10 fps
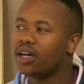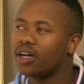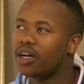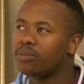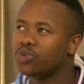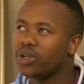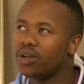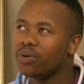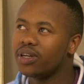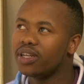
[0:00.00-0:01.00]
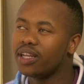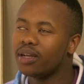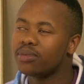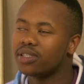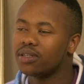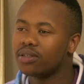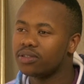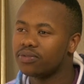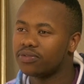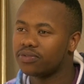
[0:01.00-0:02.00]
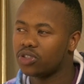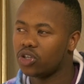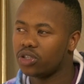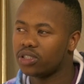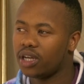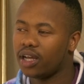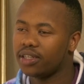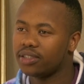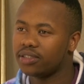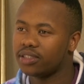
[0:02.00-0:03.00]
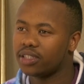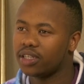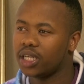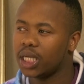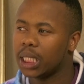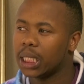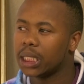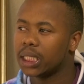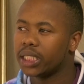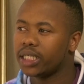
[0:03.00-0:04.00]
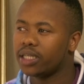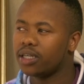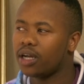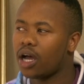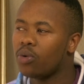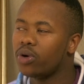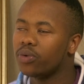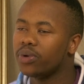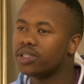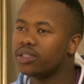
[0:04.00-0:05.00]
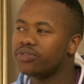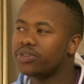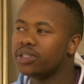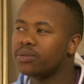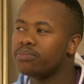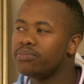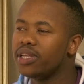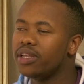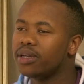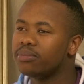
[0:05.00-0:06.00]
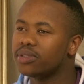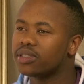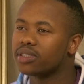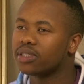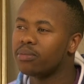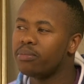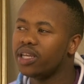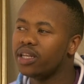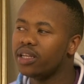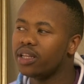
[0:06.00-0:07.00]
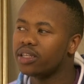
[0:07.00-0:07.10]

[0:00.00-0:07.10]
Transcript: I'm 21 and I'm a self-taught artist. I work with different mediums, mainly